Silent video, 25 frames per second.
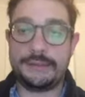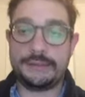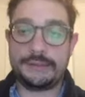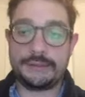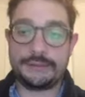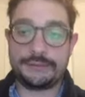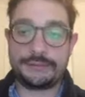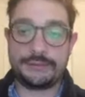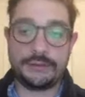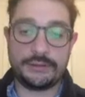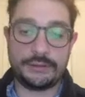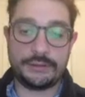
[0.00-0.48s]
of
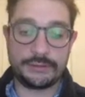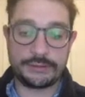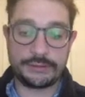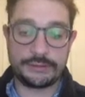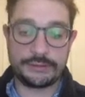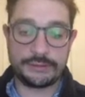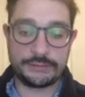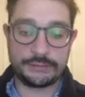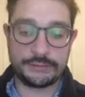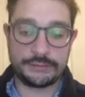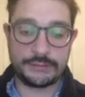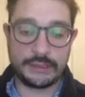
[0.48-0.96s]
course,
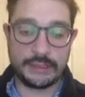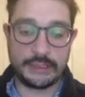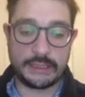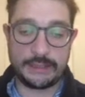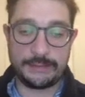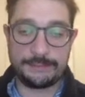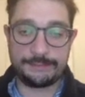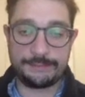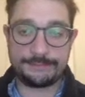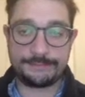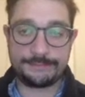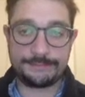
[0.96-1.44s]

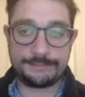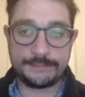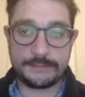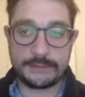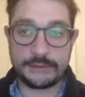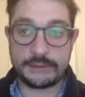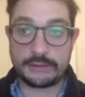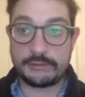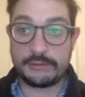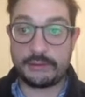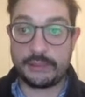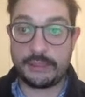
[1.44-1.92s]

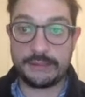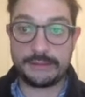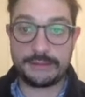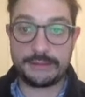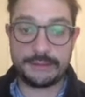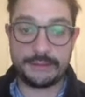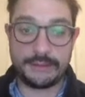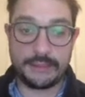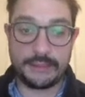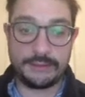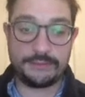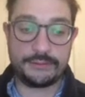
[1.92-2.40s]
requires that you
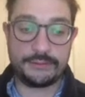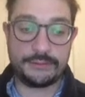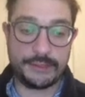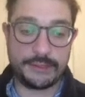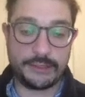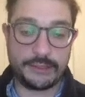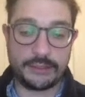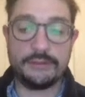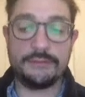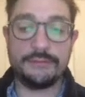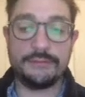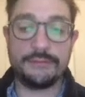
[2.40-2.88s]
have already
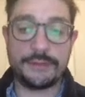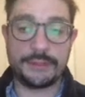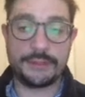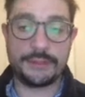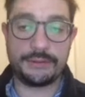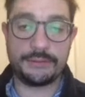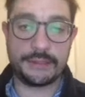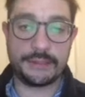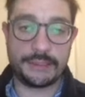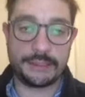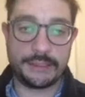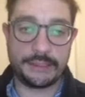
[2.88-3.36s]
configured
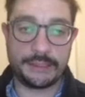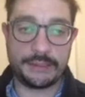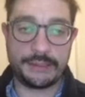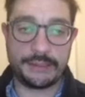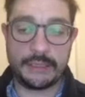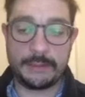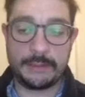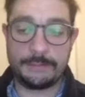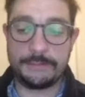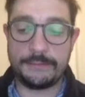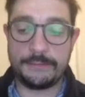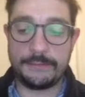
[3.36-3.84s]
GitHub
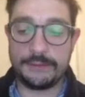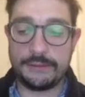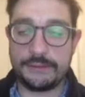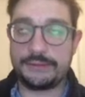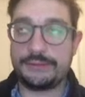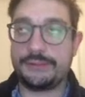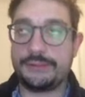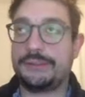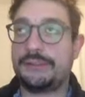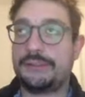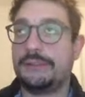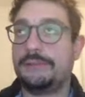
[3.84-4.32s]
for your
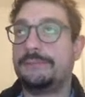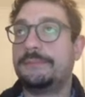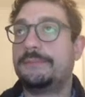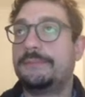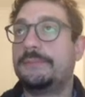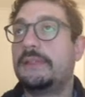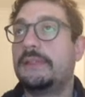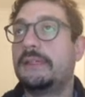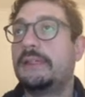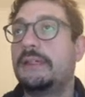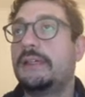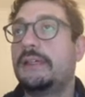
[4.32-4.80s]
system.
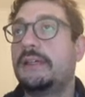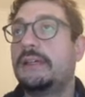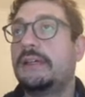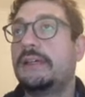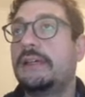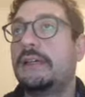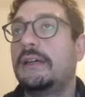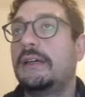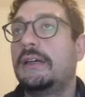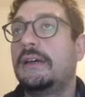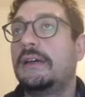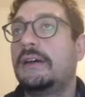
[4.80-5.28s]

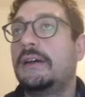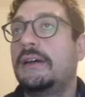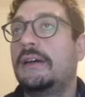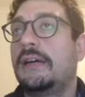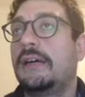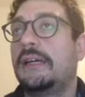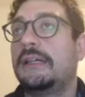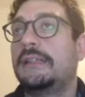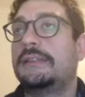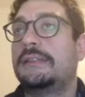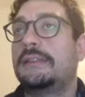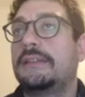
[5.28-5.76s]
All right,
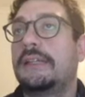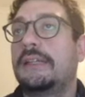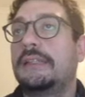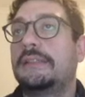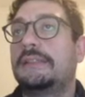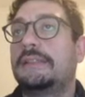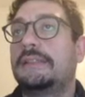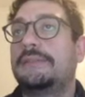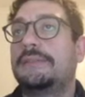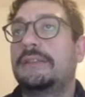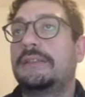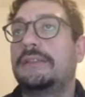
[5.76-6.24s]
so let's have
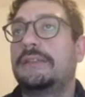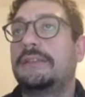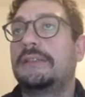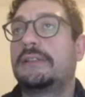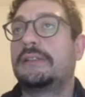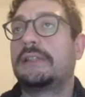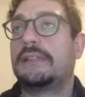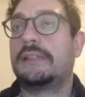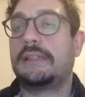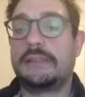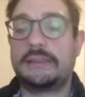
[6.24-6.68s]
a look.